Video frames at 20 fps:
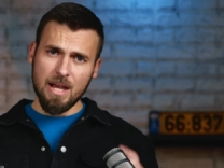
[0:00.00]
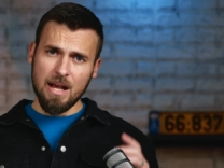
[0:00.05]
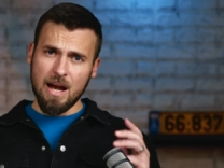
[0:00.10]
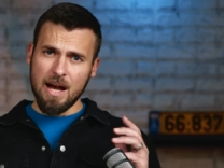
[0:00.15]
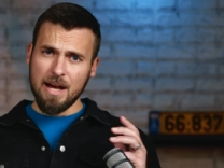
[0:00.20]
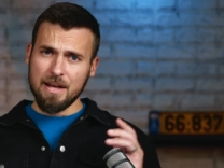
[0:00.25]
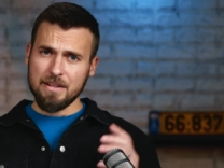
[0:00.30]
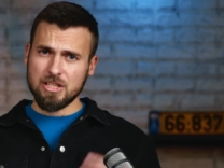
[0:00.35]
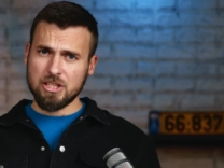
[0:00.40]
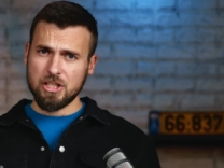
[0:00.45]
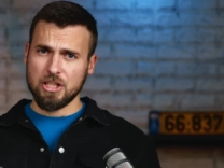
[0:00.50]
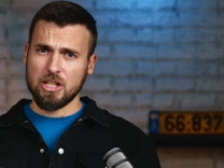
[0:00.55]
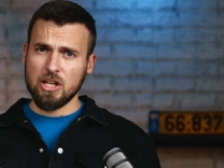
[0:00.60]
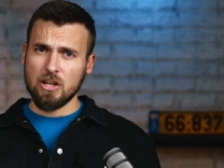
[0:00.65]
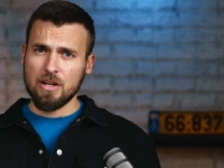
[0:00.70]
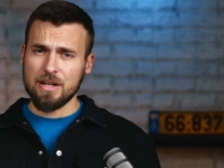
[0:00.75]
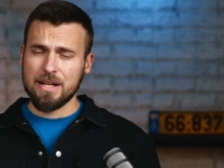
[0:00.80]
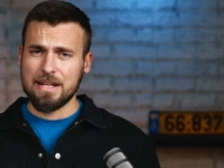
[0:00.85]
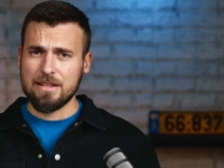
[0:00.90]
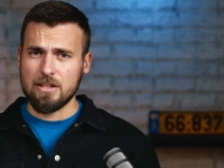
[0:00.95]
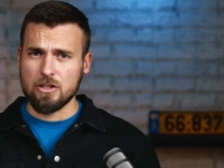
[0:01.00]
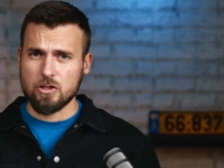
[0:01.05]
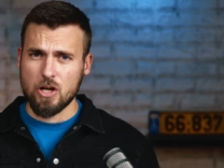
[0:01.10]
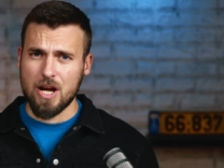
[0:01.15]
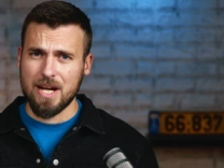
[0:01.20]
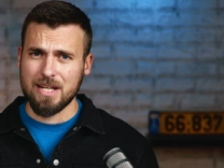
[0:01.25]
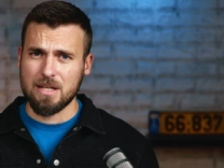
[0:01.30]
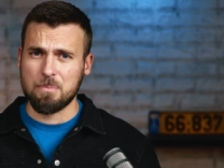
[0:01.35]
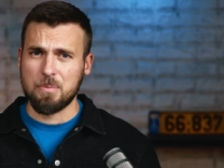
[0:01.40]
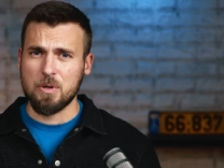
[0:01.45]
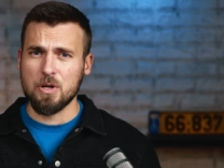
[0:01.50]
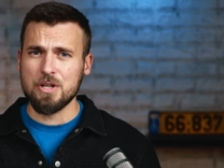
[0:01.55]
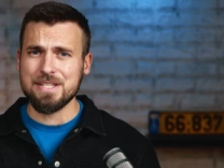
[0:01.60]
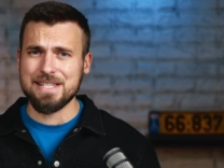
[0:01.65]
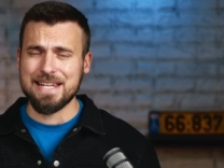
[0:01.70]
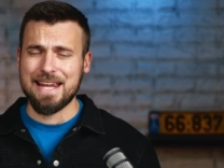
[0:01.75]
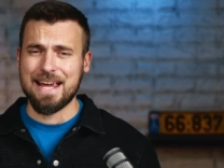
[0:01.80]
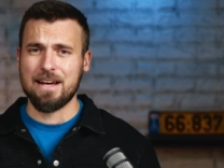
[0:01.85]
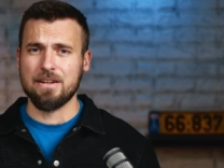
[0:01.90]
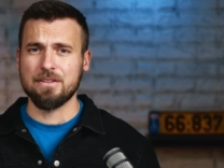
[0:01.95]
uh, security. They're trying to put
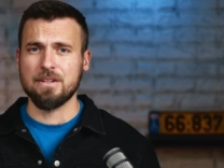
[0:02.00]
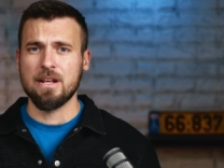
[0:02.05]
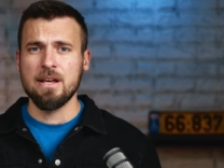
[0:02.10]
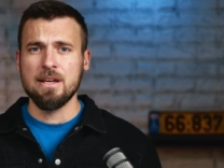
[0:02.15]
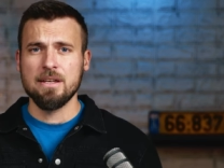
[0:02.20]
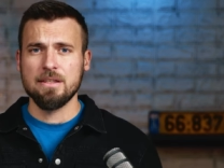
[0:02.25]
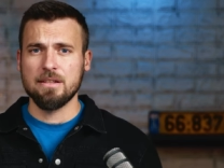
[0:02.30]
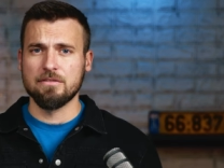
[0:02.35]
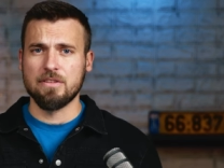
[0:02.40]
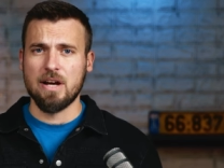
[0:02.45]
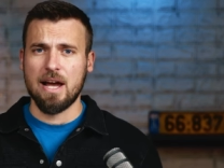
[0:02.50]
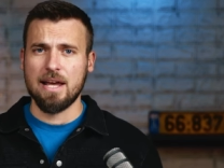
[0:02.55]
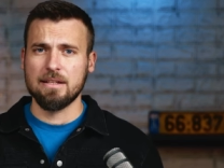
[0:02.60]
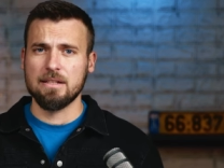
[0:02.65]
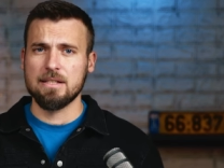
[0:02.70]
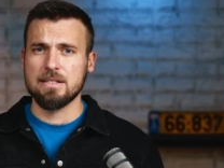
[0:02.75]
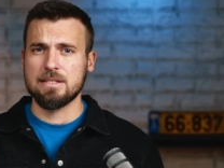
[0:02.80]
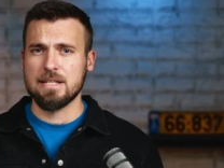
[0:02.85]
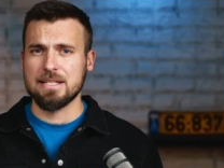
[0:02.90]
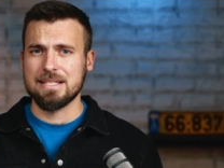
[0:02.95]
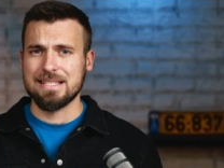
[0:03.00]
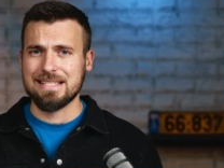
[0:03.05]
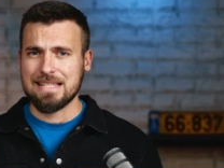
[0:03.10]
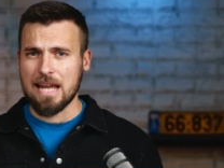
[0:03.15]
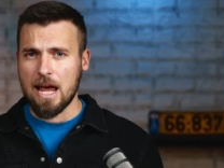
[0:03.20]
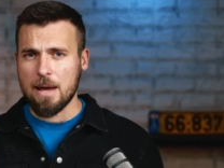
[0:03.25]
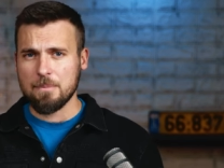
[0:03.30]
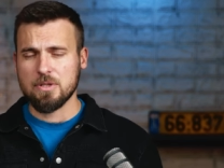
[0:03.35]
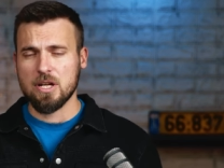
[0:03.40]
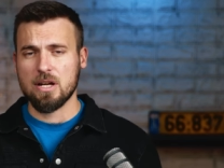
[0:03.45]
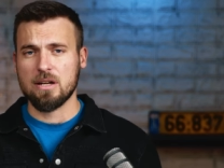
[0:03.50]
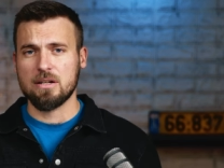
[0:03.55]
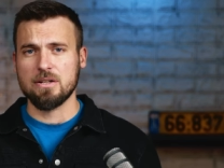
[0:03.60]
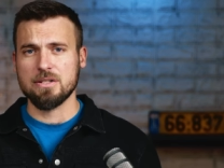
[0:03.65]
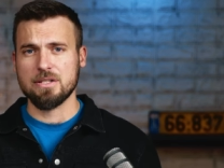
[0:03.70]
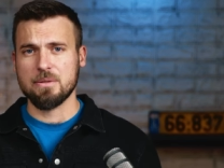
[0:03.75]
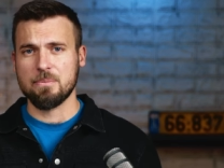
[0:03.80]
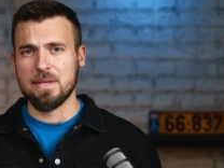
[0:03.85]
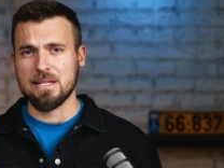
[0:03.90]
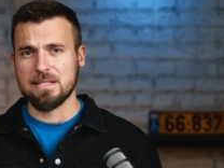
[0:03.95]
down the violence and stop
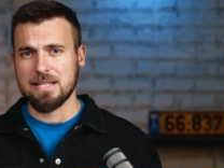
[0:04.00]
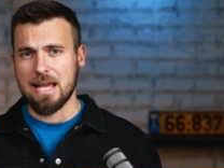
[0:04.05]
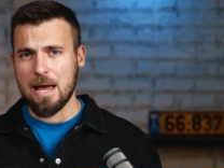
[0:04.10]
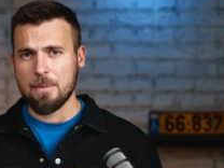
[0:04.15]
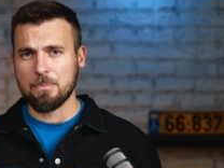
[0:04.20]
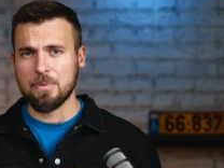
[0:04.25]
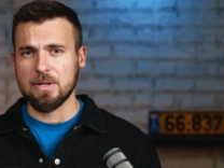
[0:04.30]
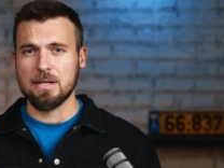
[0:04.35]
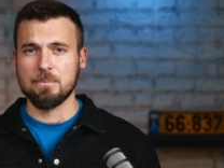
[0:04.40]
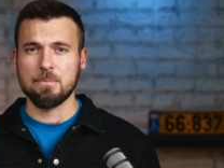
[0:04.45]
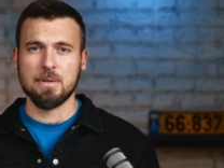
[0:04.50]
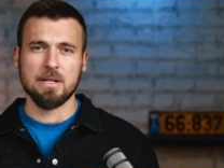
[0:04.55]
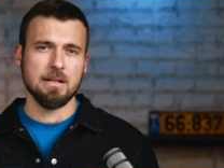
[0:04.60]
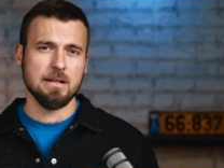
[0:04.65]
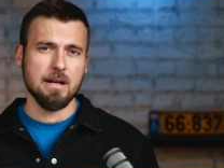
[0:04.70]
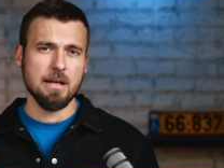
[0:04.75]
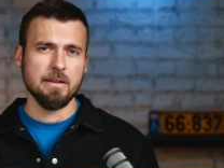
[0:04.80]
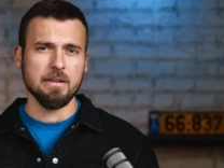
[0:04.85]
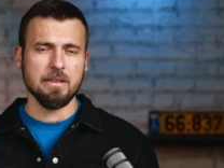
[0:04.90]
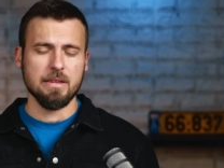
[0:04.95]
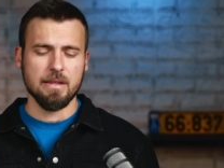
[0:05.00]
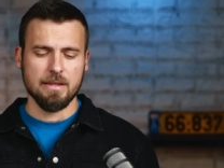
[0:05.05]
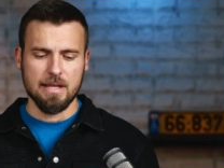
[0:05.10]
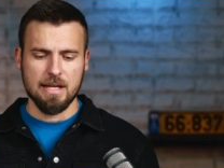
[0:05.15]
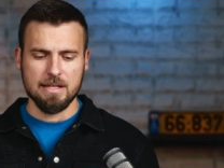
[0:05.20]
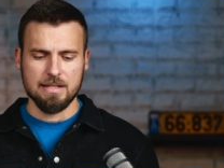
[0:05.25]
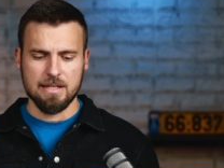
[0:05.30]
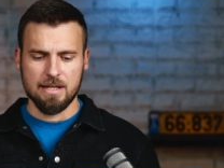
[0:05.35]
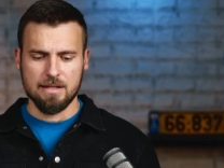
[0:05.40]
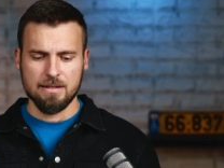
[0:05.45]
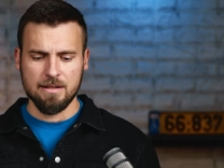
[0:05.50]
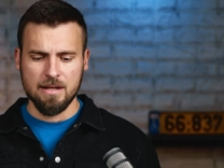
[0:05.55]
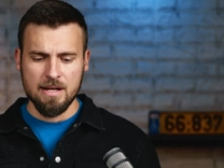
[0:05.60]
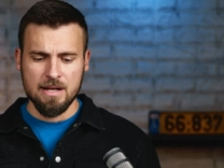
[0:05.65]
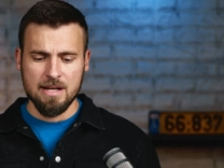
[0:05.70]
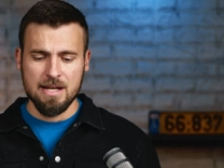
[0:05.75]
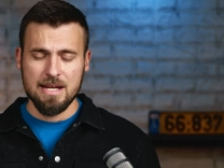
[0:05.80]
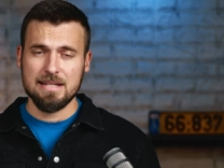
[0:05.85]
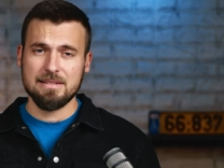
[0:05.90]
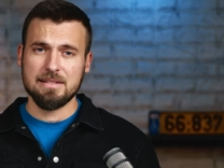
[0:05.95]
terrorism that's happening. But another thing they did
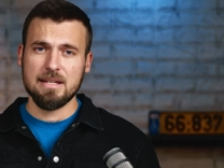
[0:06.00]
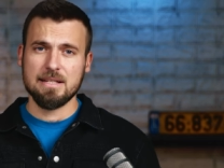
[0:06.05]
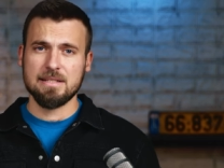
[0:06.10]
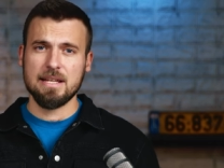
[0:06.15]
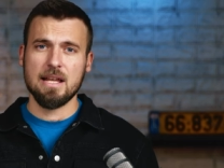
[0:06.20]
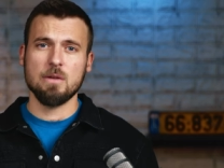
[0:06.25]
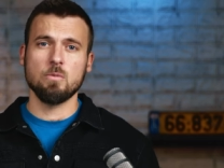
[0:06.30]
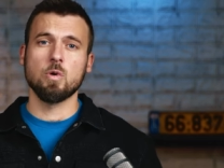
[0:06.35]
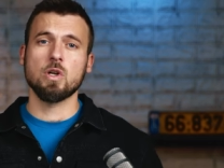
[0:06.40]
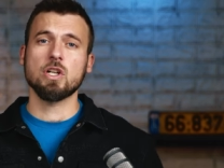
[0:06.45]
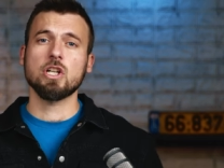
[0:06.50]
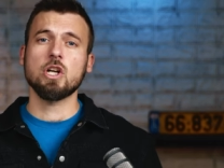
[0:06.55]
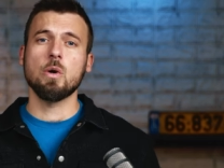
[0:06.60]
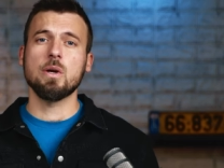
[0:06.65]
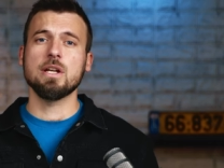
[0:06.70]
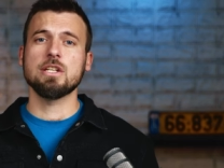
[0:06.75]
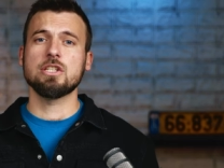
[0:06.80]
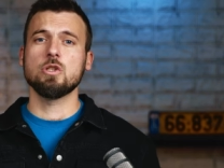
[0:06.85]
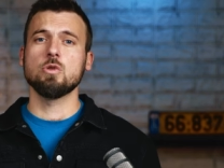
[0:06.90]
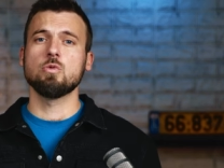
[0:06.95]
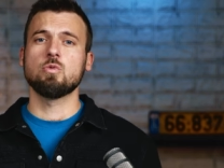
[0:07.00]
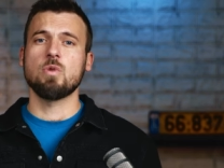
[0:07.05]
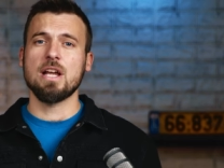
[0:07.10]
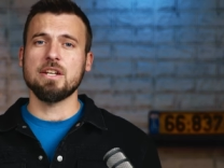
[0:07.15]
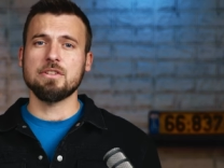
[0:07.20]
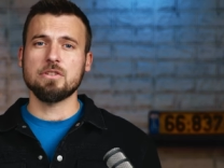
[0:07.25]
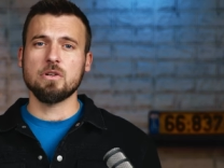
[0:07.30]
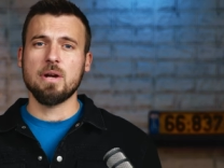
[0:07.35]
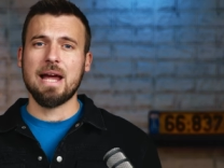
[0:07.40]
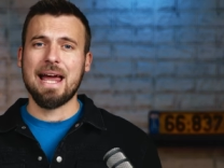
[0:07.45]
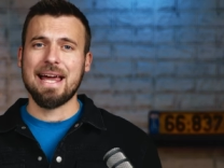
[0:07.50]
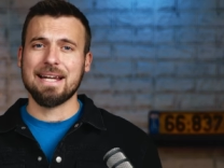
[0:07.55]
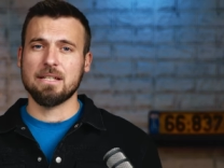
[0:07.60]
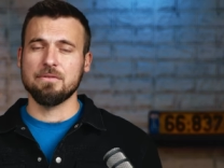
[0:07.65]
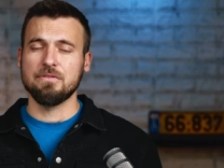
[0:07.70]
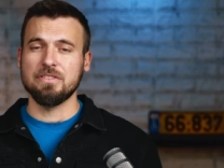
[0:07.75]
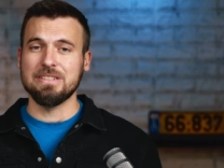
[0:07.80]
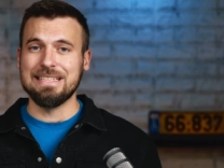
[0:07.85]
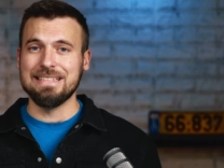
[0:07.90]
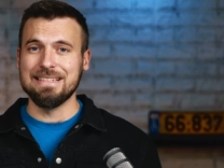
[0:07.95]
is they said, we're going to
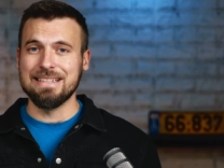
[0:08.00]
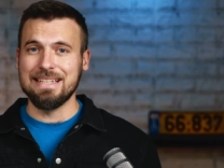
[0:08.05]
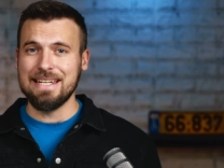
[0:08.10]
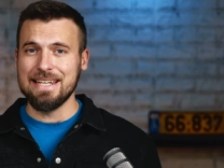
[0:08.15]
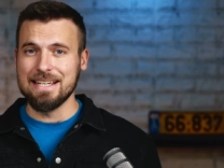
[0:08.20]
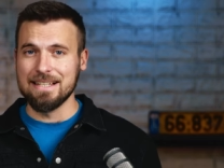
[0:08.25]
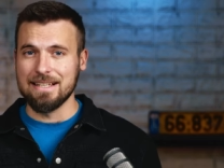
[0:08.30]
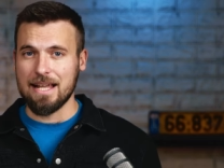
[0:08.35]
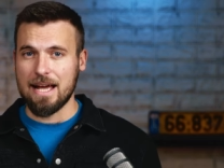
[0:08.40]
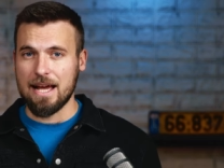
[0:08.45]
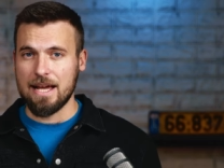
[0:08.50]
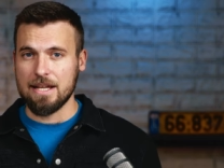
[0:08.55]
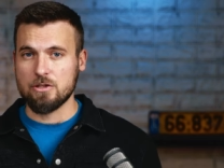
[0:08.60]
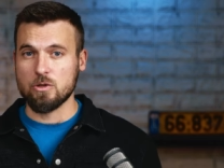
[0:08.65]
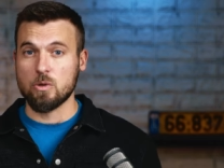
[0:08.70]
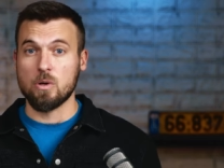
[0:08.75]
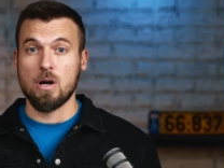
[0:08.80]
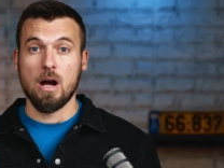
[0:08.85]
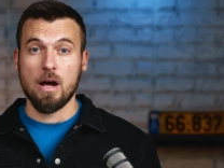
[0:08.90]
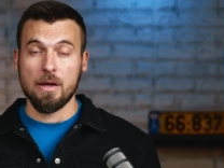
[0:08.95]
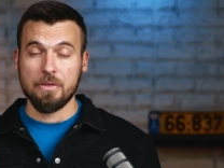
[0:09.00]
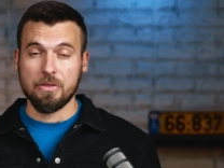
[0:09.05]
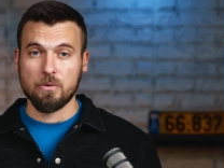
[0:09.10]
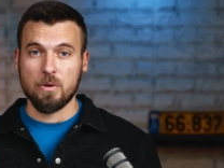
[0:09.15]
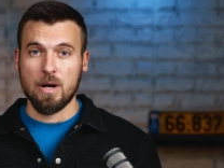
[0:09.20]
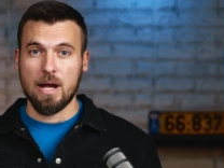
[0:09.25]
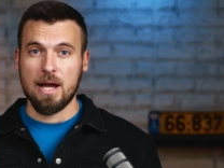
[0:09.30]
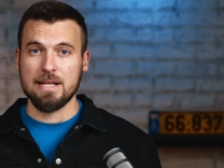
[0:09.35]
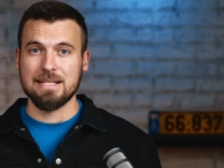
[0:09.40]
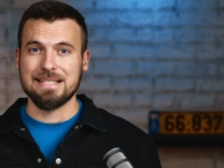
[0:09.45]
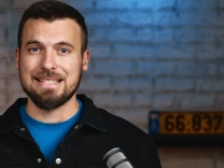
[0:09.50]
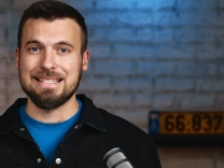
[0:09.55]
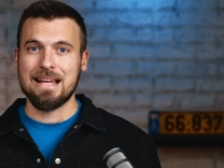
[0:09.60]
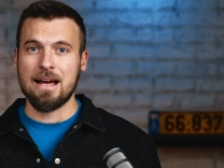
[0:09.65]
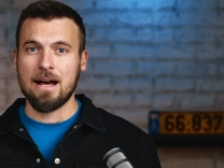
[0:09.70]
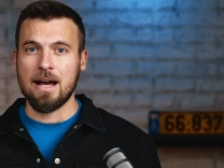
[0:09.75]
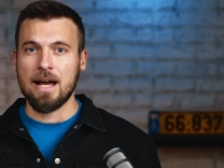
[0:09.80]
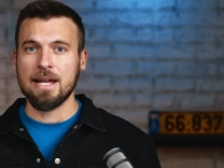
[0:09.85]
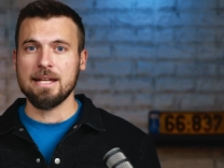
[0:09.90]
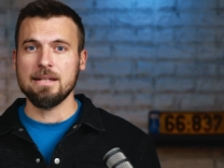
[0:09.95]
retroactively legalize or authorize
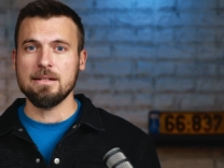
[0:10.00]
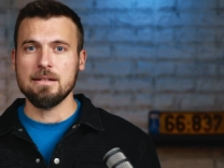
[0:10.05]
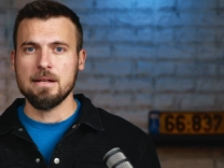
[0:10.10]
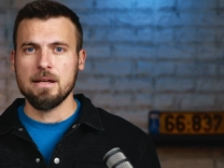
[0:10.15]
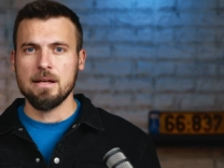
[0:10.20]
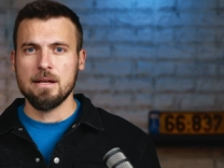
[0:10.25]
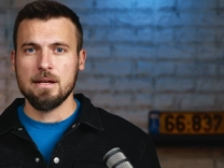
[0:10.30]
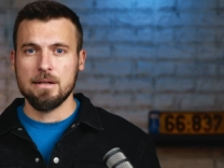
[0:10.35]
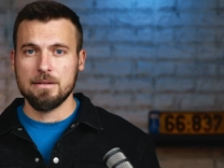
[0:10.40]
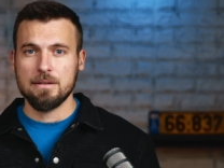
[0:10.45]
nine